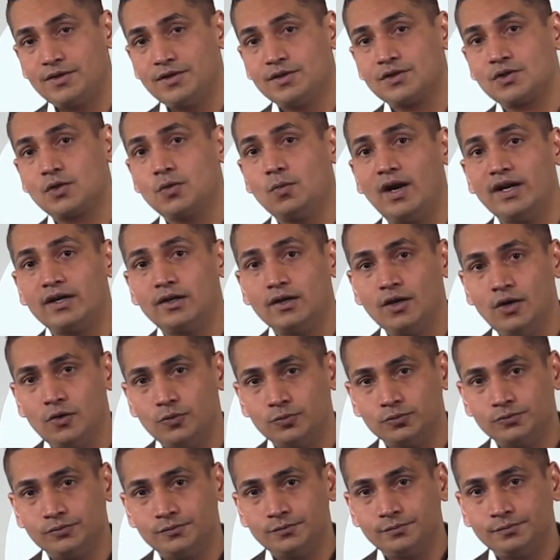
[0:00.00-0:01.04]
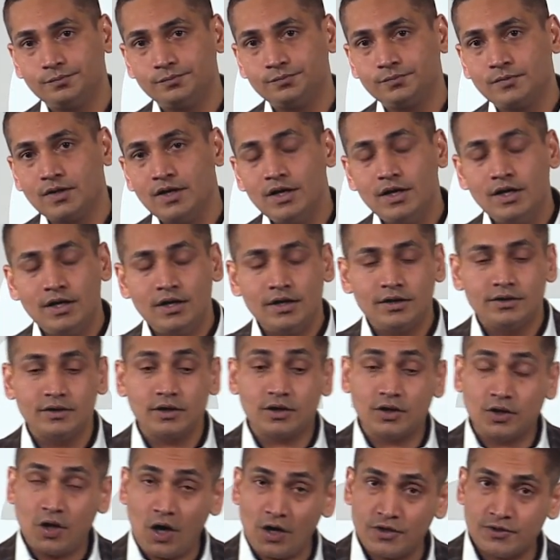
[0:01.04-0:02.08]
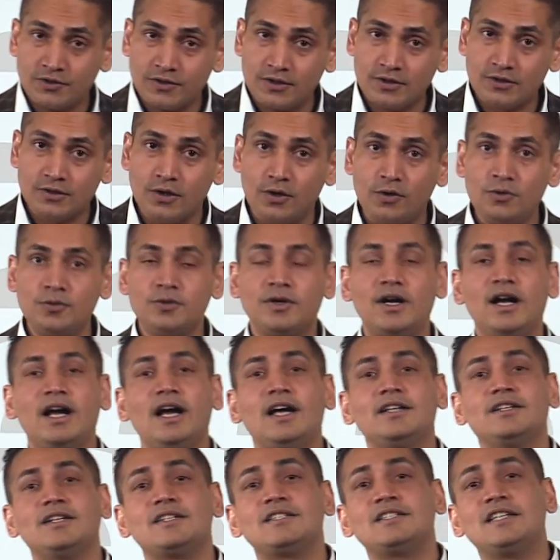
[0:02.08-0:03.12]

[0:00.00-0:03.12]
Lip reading: is quite low. The cost is low and the